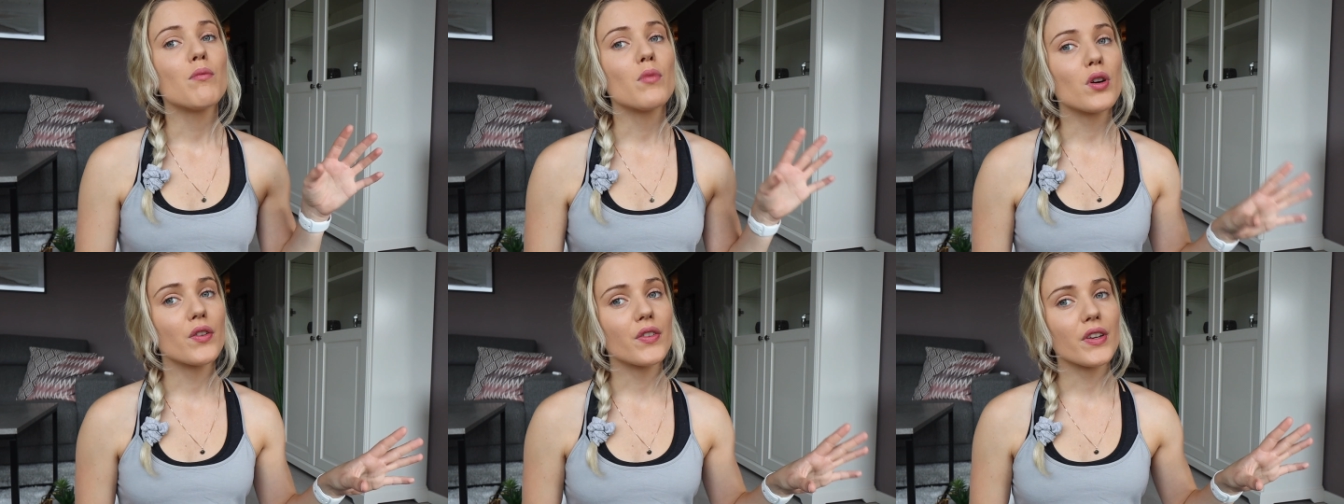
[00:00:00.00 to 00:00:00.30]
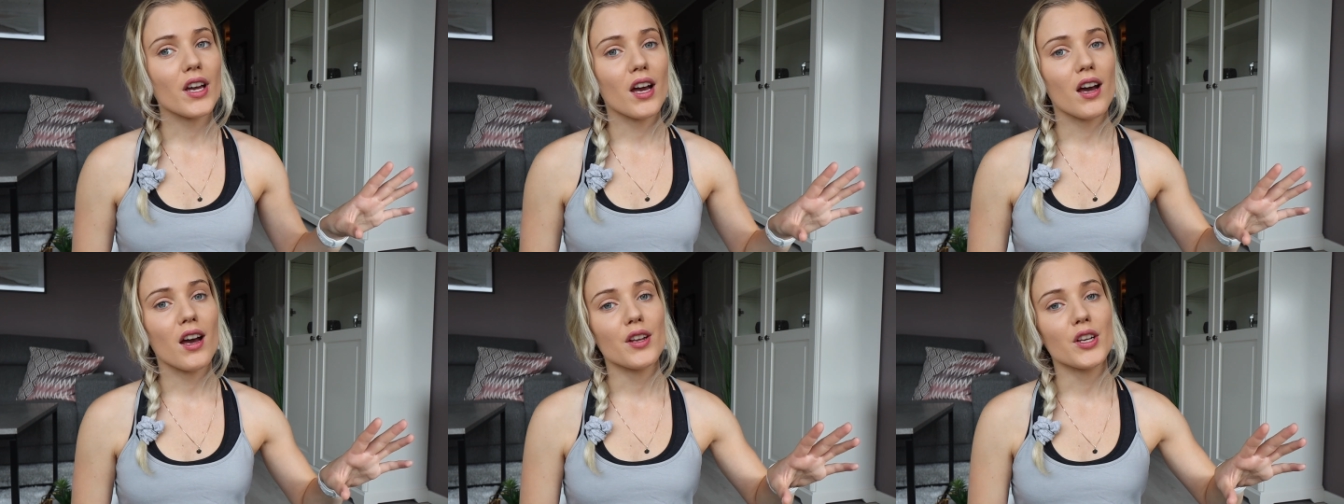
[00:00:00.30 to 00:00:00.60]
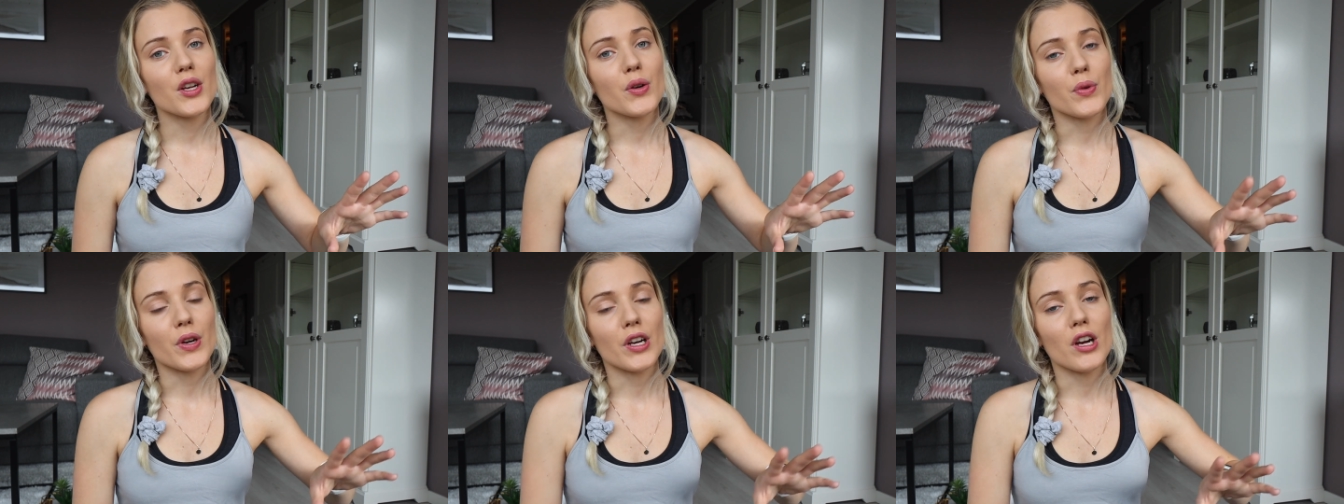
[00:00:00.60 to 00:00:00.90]
Moving
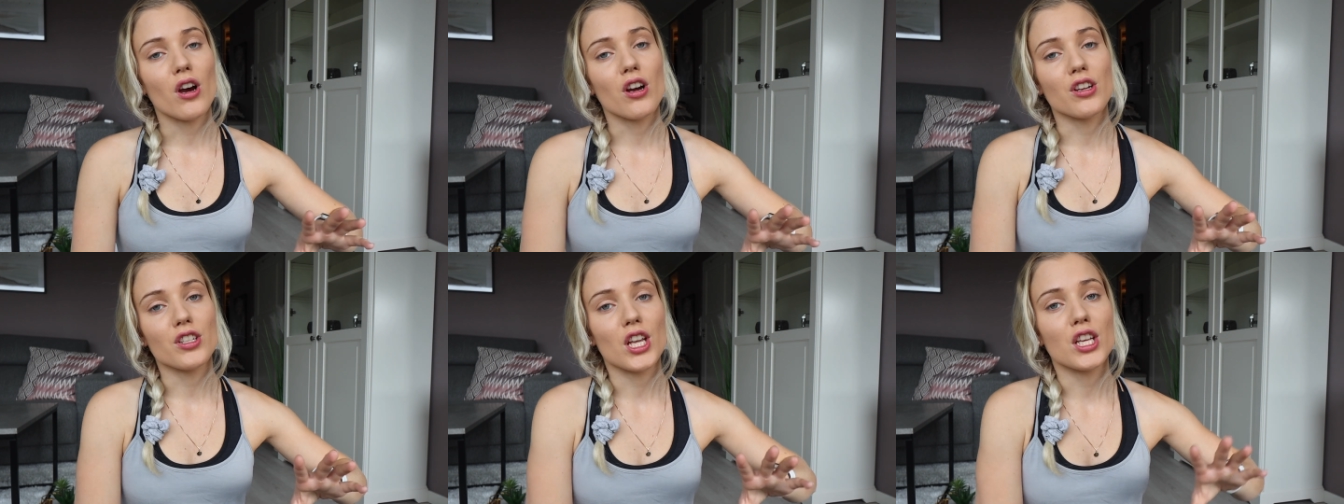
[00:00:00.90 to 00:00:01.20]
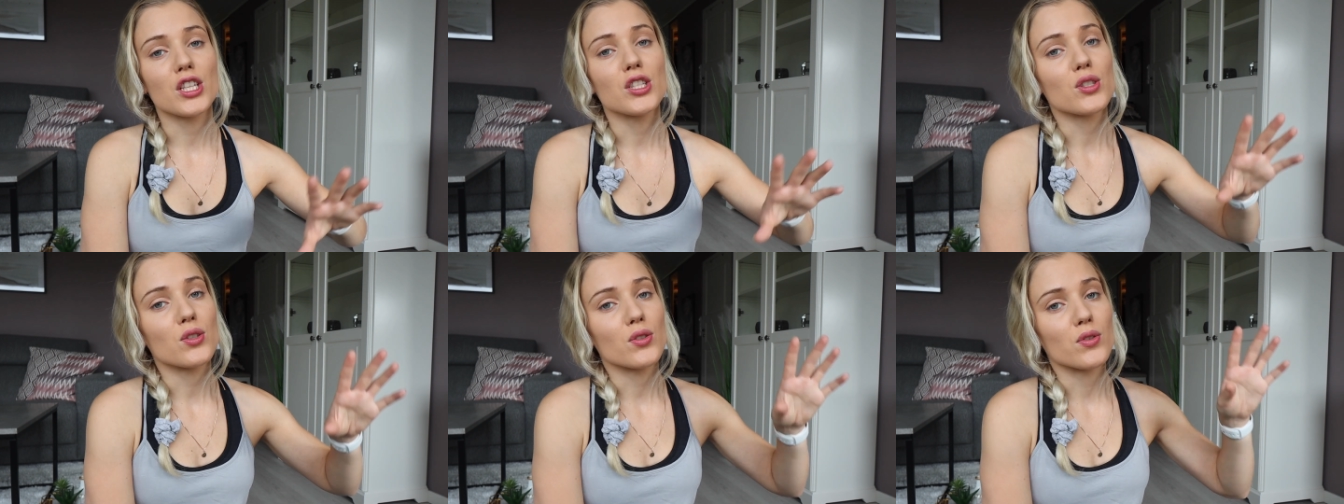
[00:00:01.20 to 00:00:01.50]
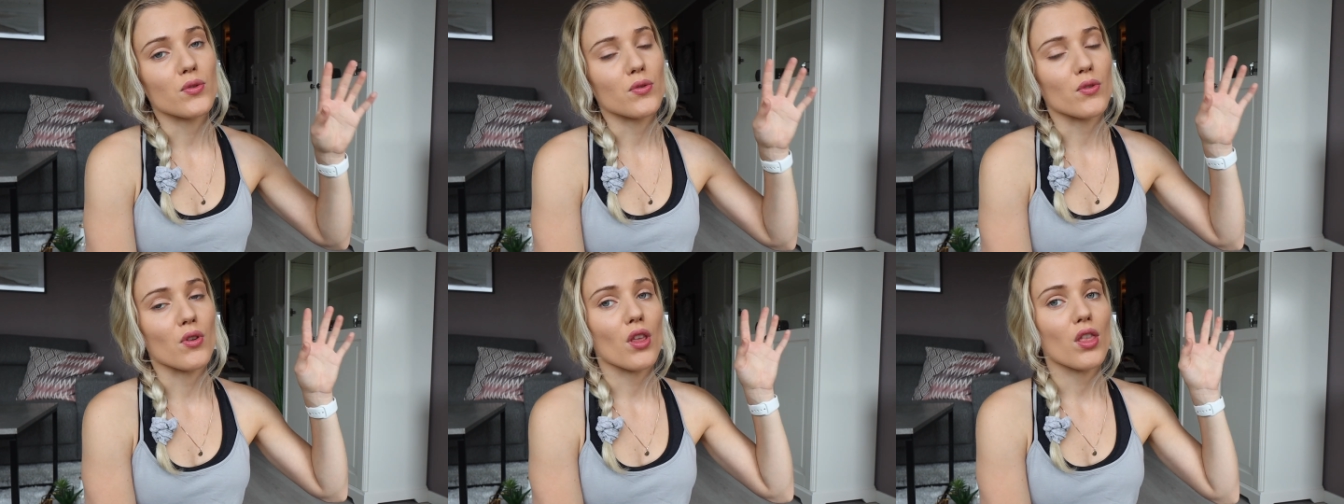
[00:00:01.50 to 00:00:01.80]
on, we're on
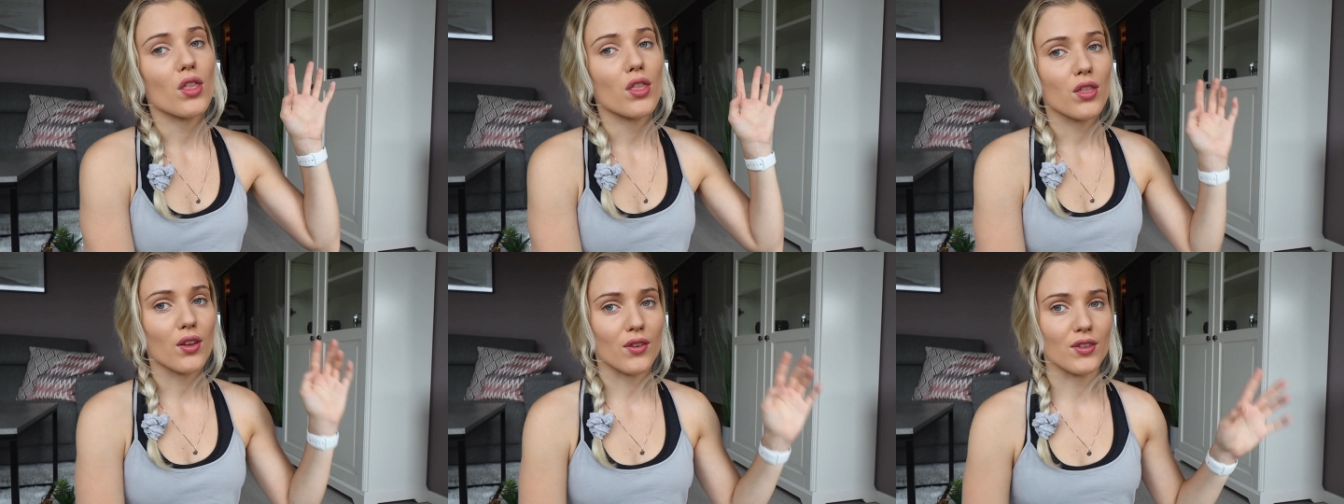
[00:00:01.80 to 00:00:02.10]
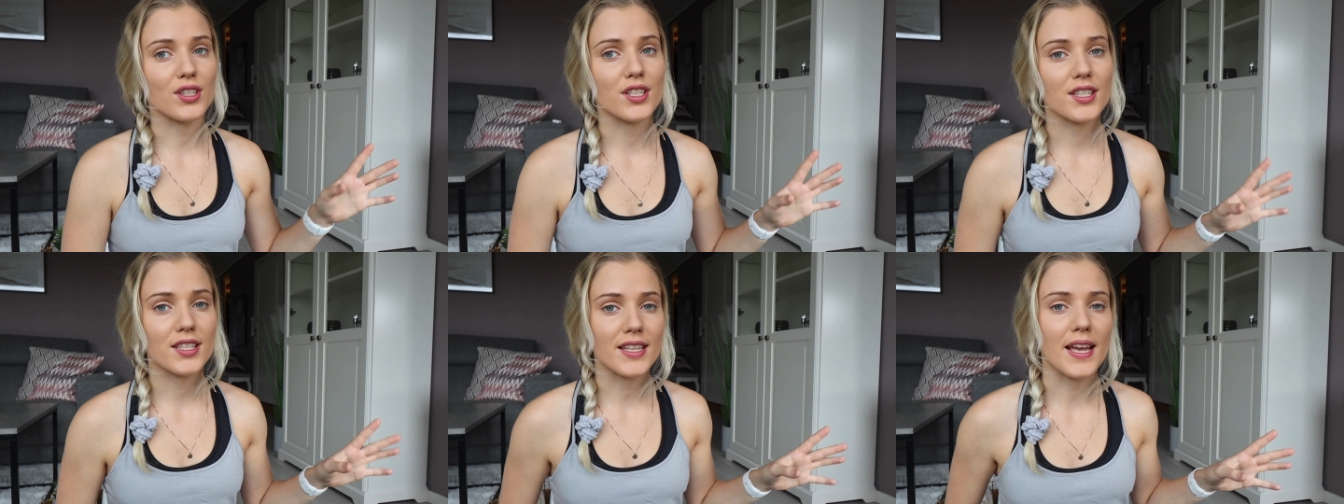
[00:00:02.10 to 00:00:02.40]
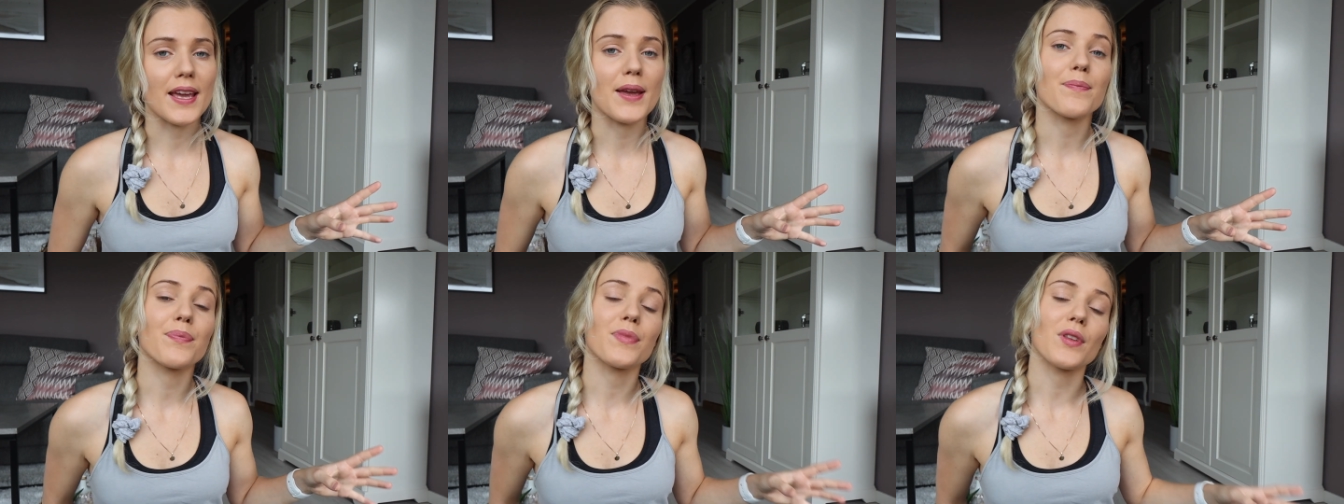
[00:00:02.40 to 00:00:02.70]
to
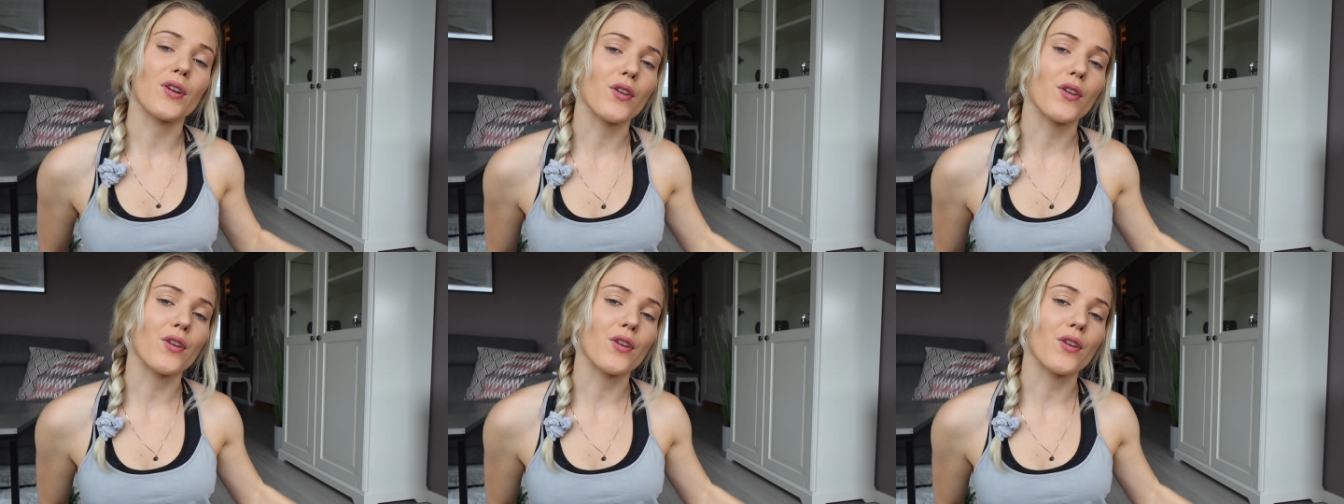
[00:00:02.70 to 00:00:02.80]
Thursday.